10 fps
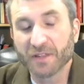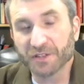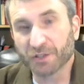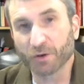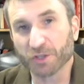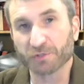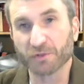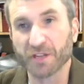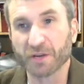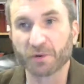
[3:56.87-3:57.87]
This course
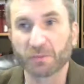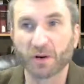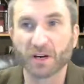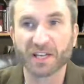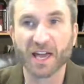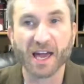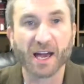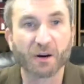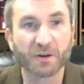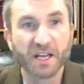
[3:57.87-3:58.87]
will mark
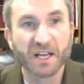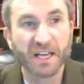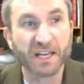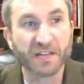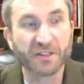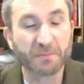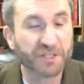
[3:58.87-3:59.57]
how in the